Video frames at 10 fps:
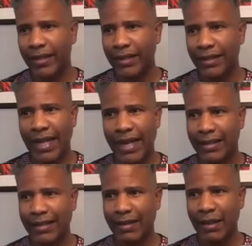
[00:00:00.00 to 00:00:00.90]

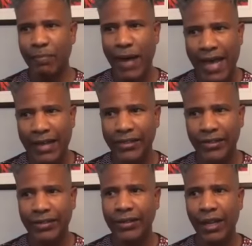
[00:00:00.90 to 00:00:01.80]
That the
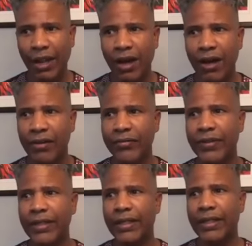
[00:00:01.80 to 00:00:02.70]
passion, the love,
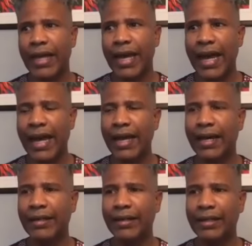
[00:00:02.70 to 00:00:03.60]

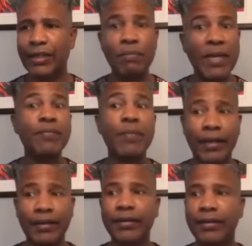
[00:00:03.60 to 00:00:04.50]
and
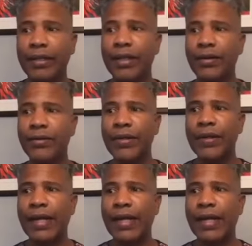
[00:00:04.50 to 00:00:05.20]
commitment, you know.